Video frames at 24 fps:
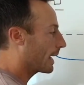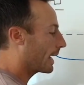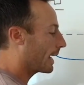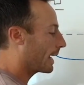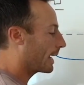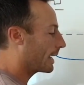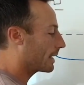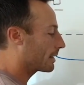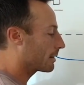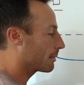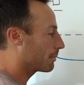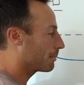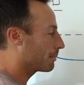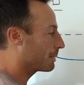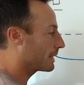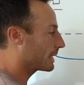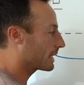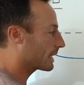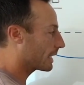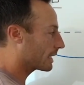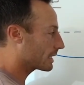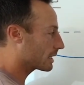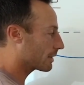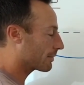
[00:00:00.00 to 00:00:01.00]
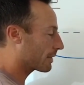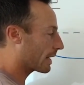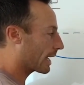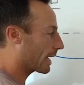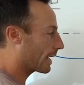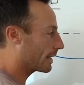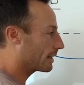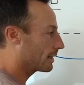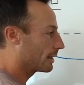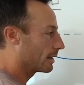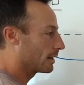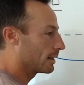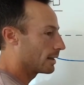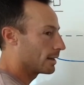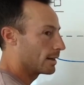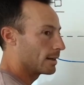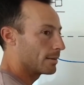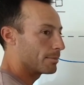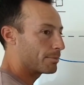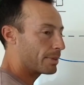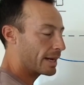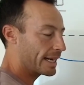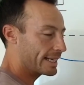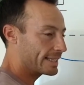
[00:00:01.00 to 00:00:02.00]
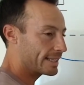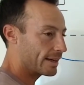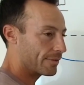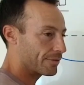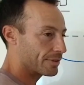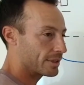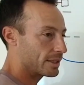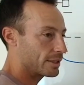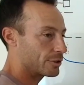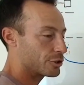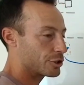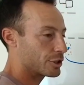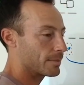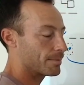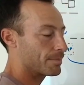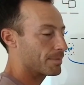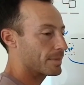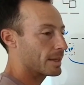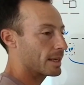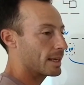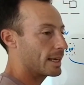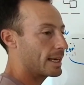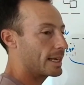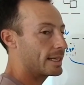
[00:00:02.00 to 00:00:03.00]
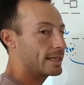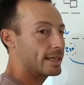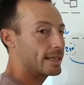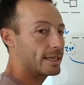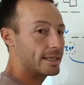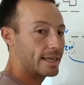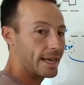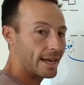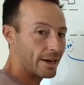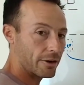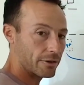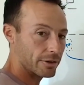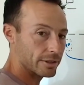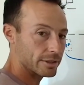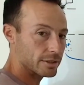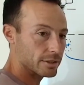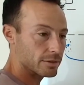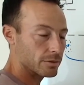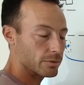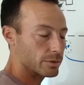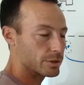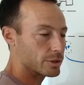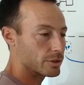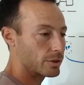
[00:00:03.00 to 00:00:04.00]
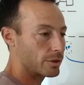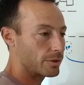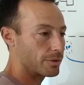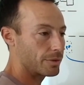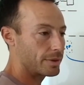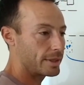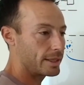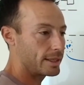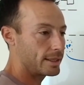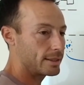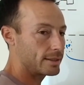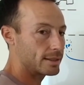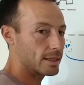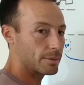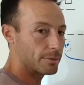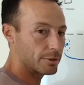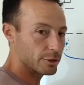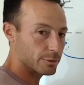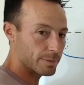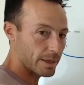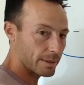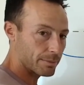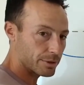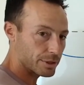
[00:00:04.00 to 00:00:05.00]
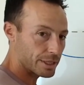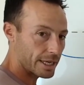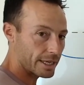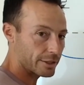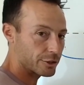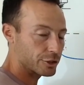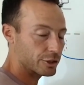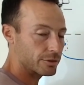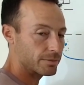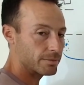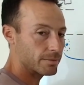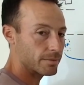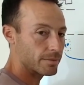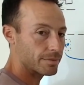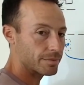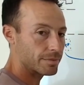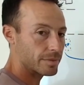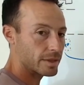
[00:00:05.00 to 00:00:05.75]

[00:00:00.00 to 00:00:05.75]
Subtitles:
And because of that, by definition, it inherits what's called the double spend protection,